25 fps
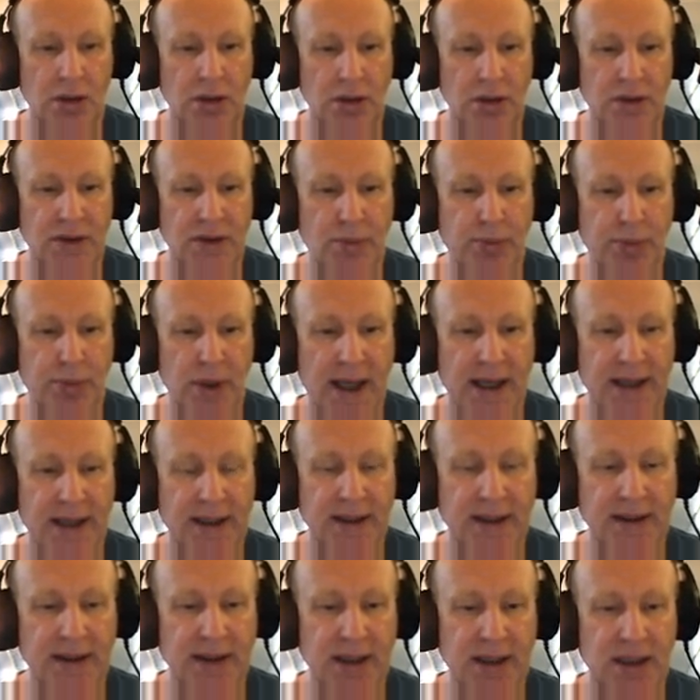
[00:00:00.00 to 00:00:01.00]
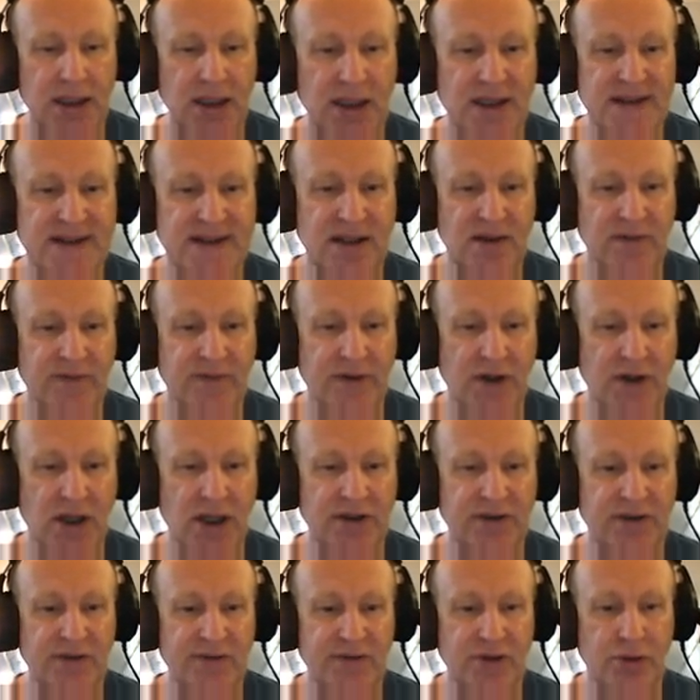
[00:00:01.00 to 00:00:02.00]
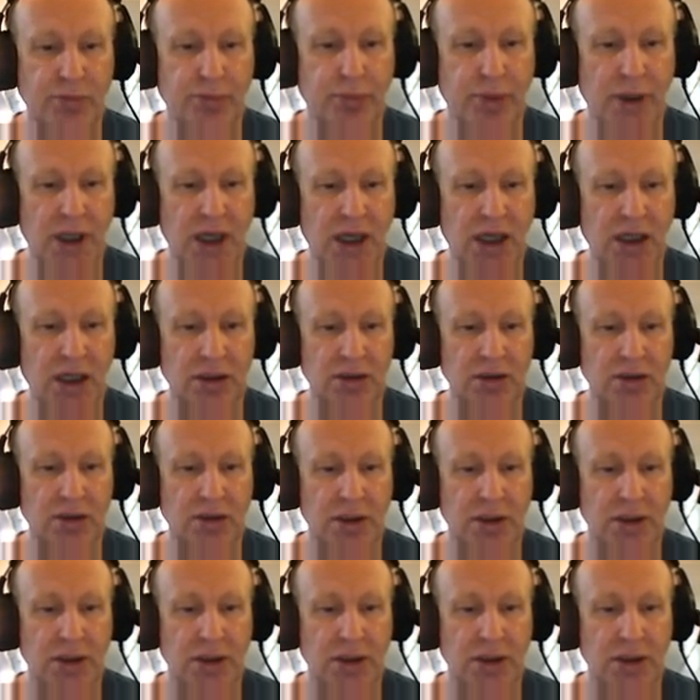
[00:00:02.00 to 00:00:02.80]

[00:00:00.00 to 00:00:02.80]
the black king is in front of the pawn.